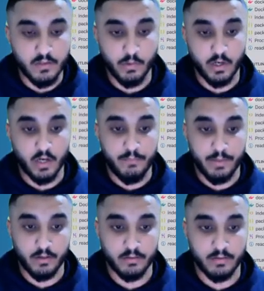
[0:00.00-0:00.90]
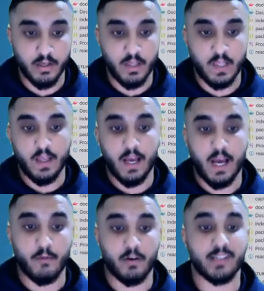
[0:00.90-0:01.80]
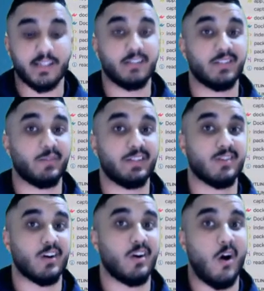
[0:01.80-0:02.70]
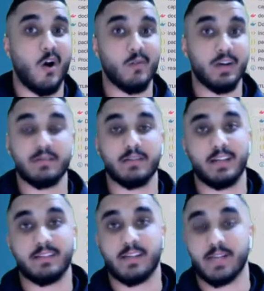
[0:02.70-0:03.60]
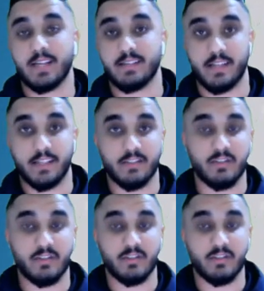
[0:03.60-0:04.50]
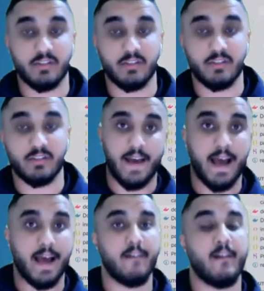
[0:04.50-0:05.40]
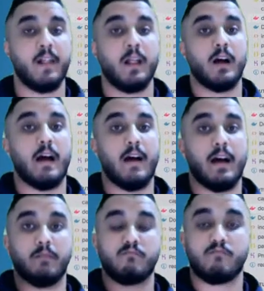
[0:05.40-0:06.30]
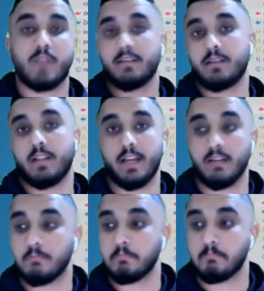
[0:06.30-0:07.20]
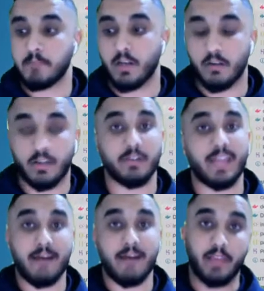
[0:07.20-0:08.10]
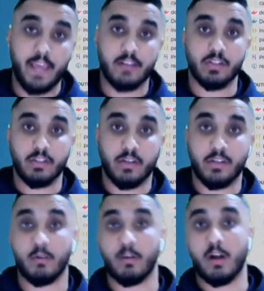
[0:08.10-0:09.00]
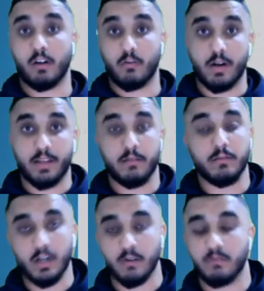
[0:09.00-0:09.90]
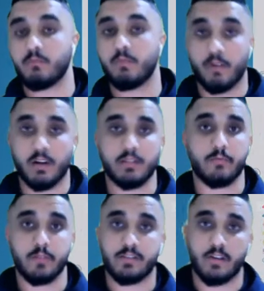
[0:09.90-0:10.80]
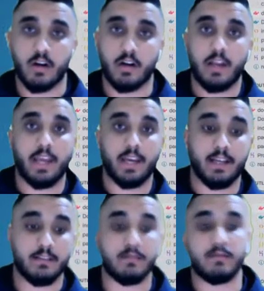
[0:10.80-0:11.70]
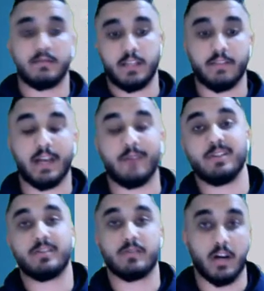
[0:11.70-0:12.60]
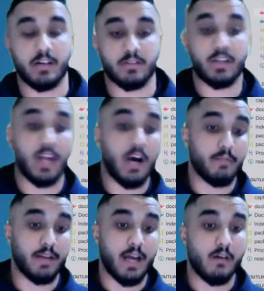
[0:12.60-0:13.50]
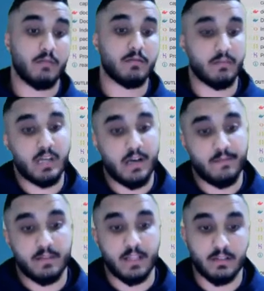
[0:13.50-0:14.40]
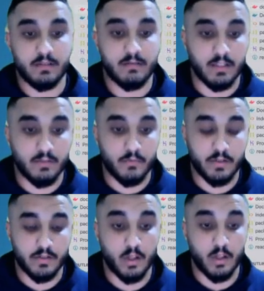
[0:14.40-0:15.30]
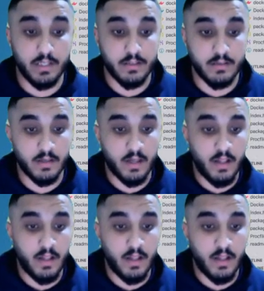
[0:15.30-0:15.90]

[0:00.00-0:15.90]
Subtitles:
So we're going to build. We're going to tell it to restart always. Anytime it has any issues or stuff like that, not to like kill the application, no longer run it. No, we want it to restart and see if that restart is just going to help it out. Sometimes that's all it needs.